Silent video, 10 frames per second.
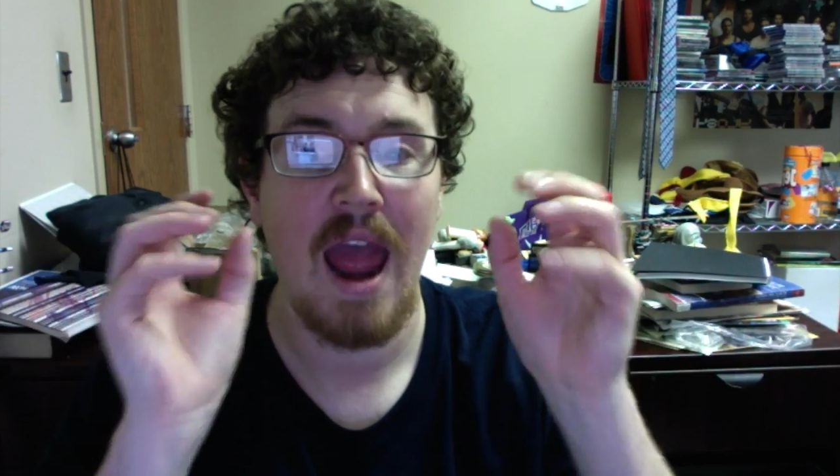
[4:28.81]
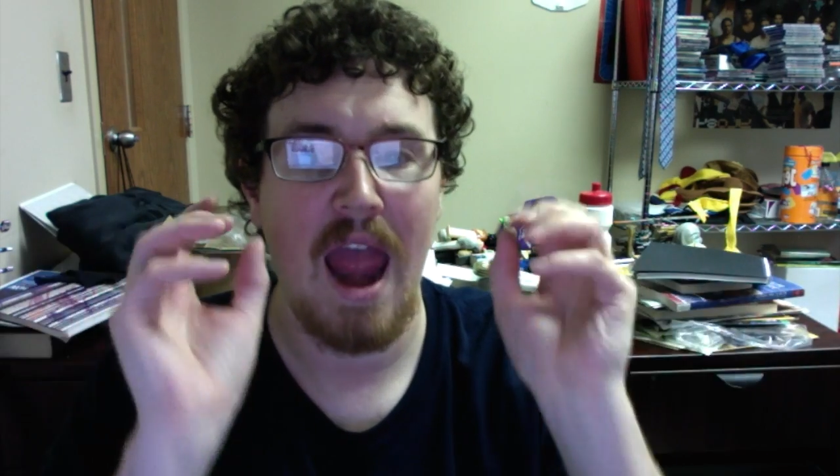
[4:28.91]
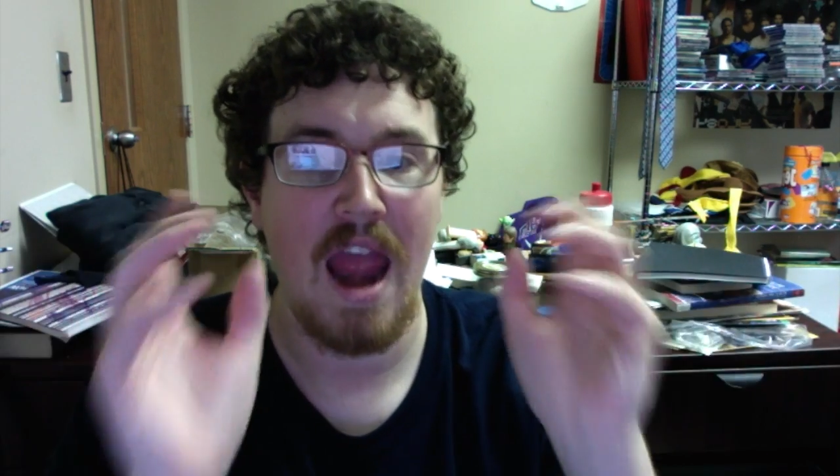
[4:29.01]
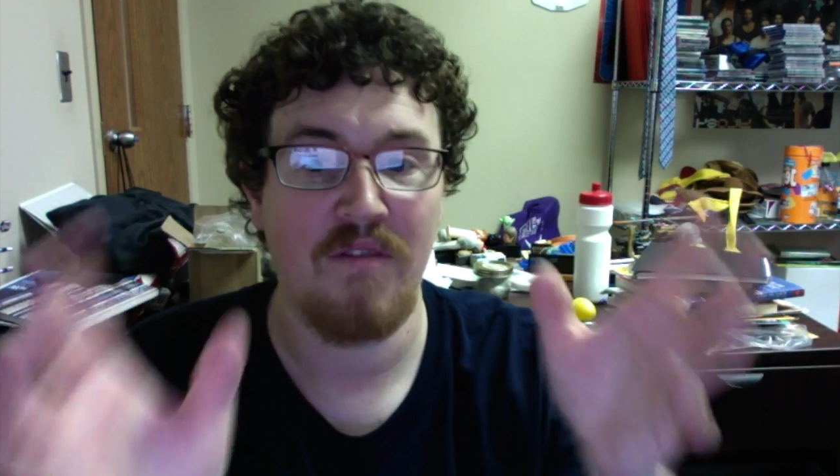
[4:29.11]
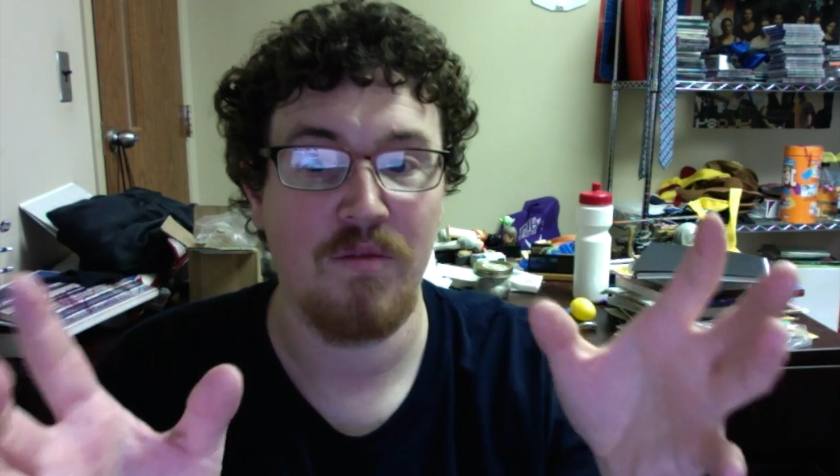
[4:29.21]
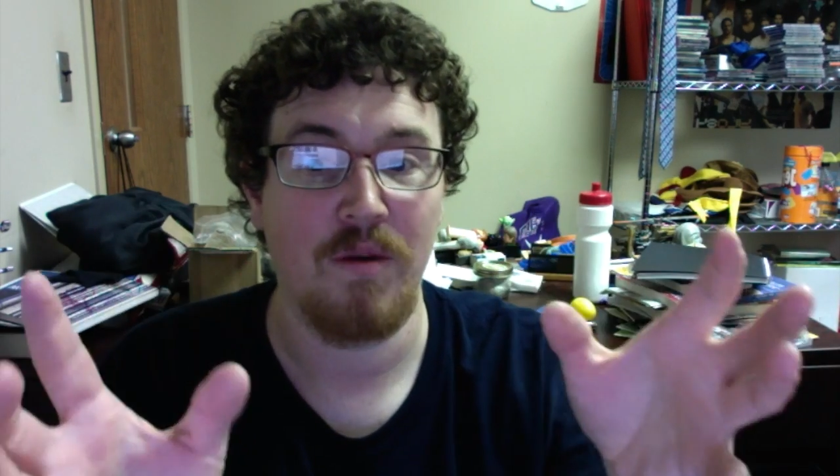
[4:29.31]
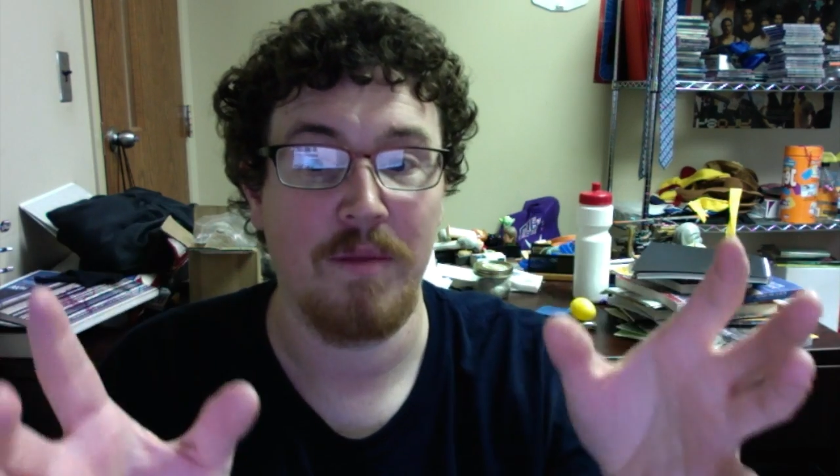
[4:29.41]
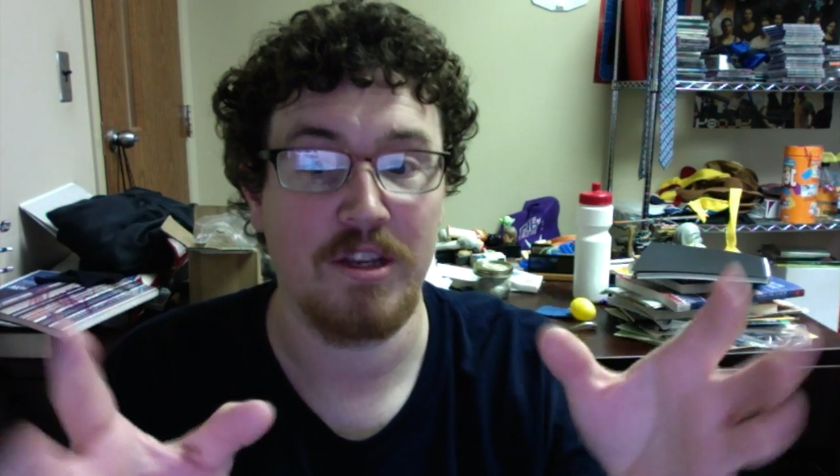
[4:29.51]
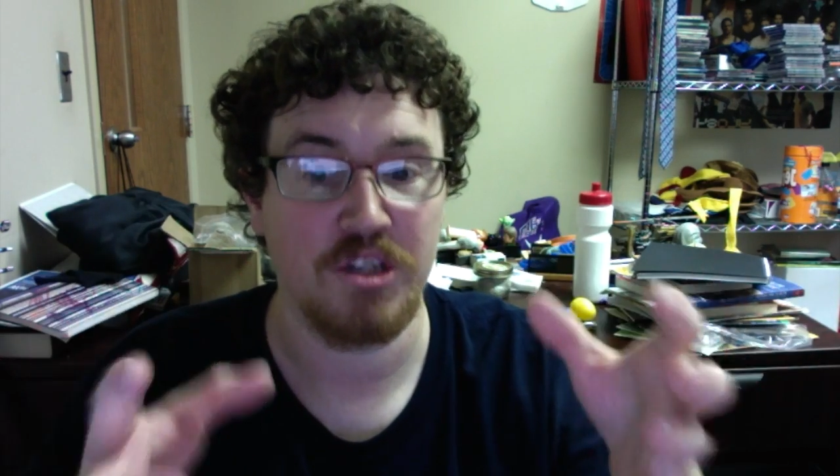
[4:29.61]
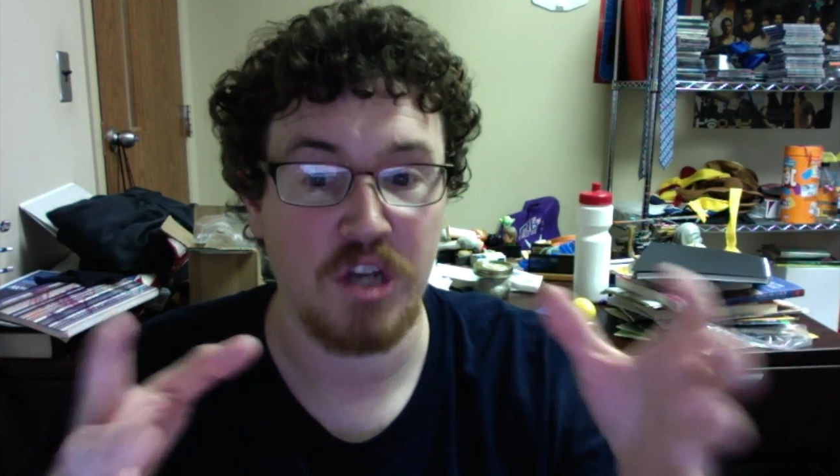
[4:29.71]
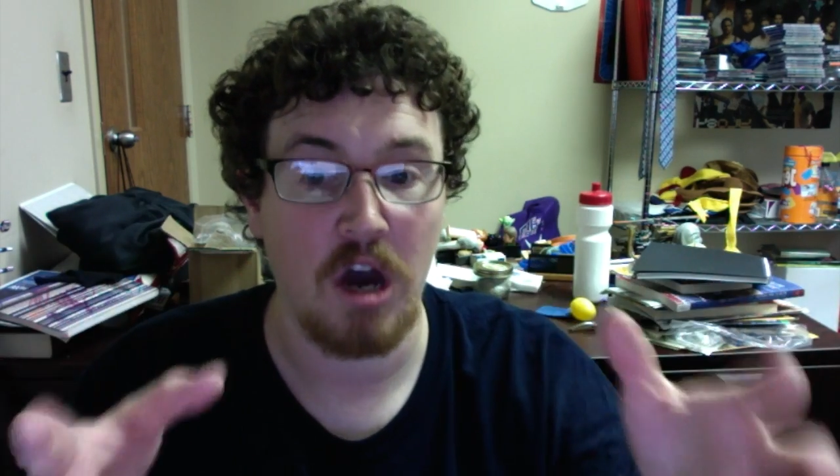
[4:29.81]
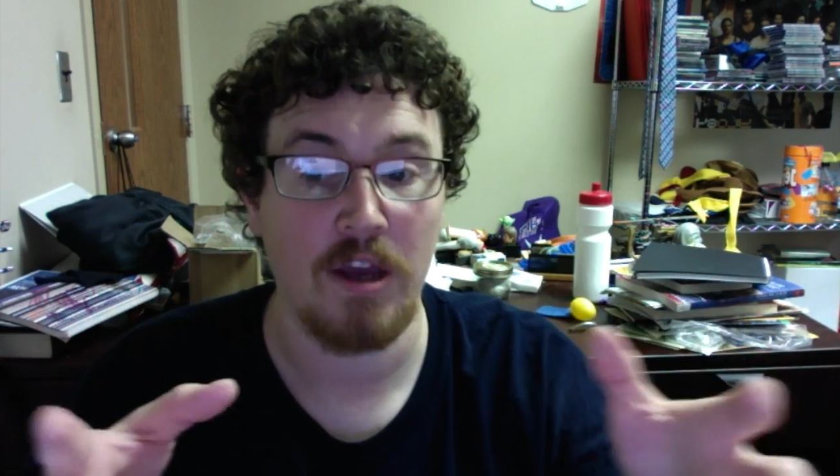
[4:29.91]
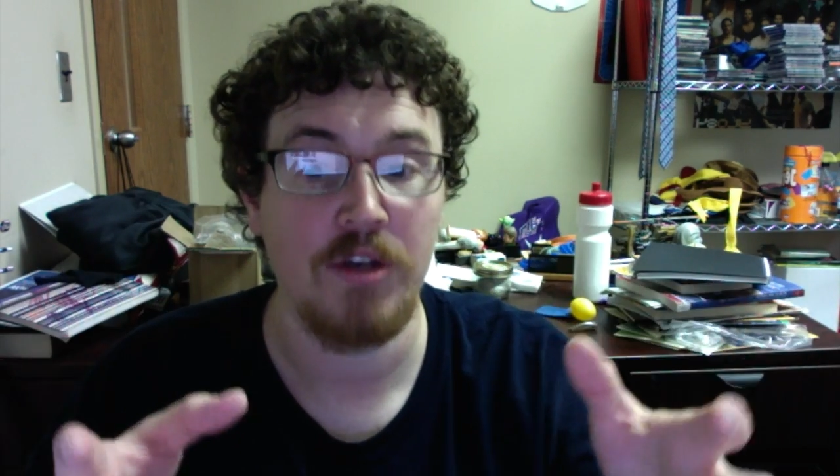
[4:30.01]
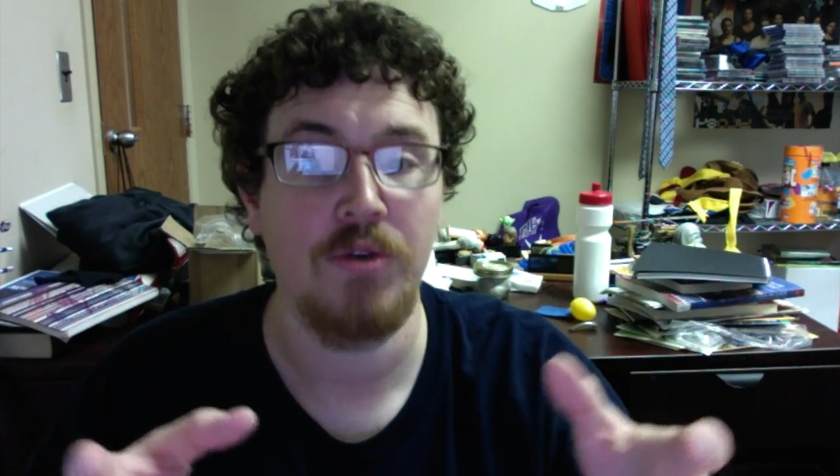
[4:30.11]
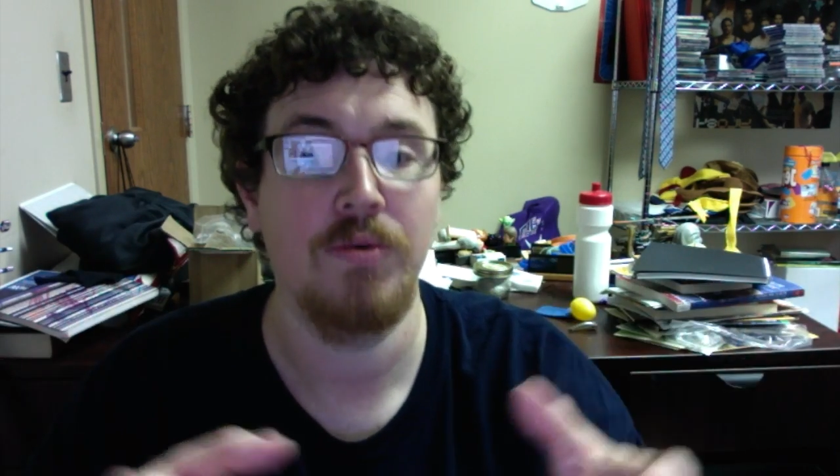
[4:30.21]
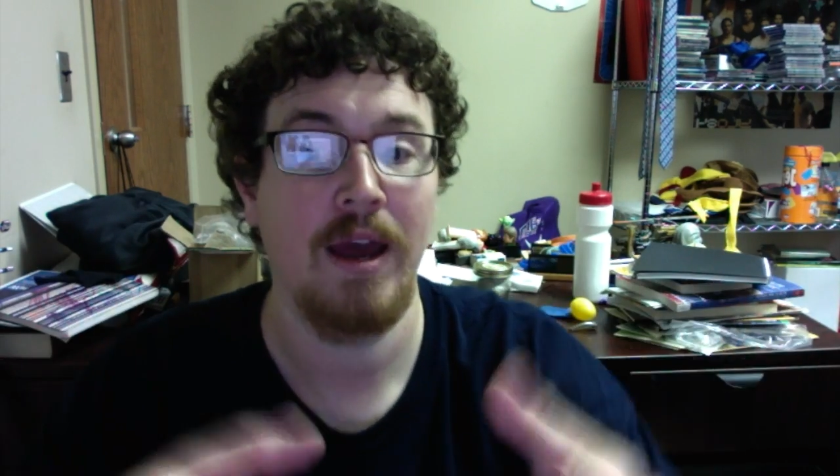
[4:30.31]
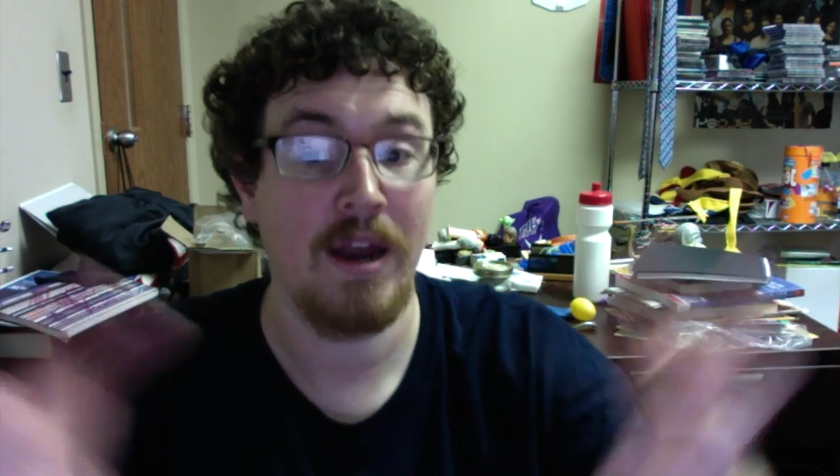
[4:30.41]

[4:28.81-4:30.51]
everyone because you're talking to an